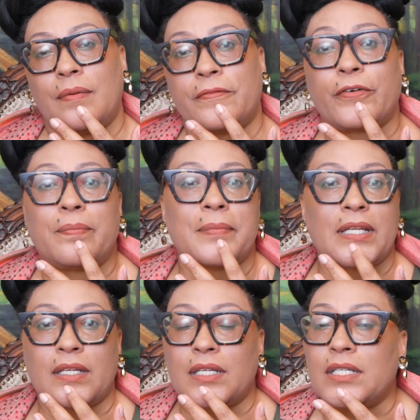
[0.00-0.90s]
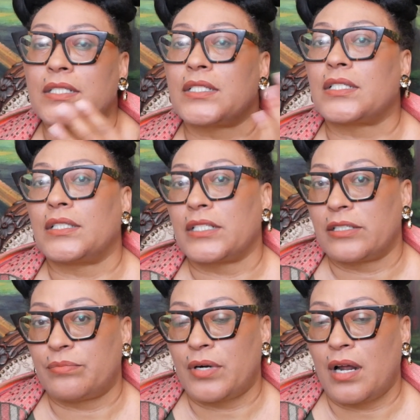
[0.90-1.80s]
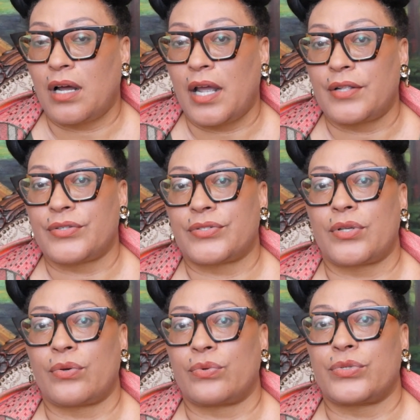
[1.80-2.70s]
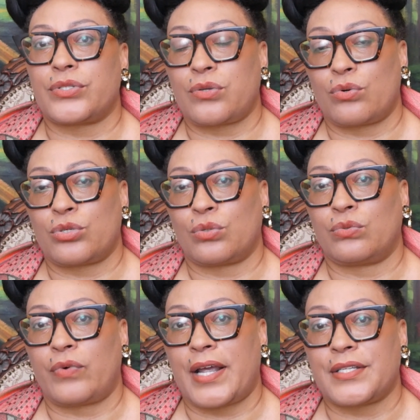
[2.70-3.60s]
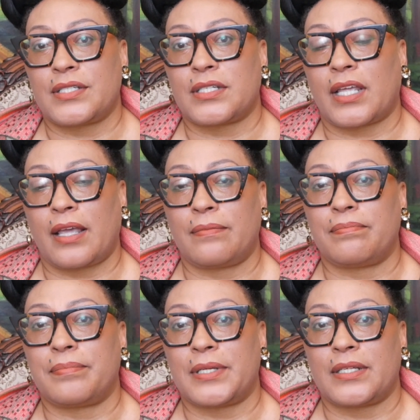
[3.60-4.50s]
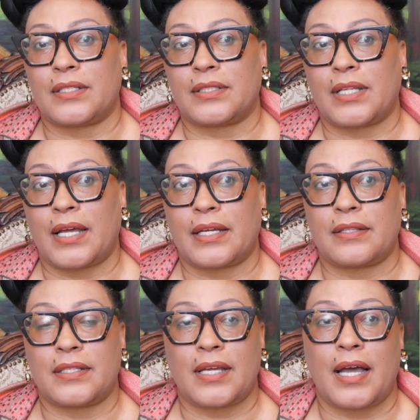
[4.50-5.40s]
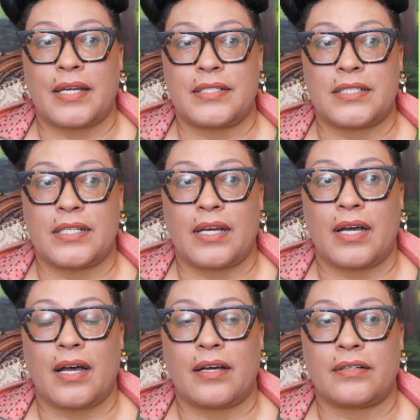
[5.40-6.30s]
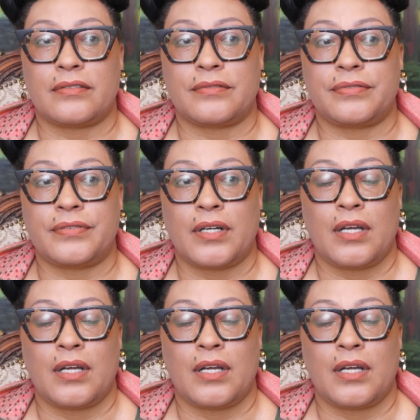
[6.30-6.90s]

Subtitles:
For me, it's Libra. And so social rest can be like the idea of,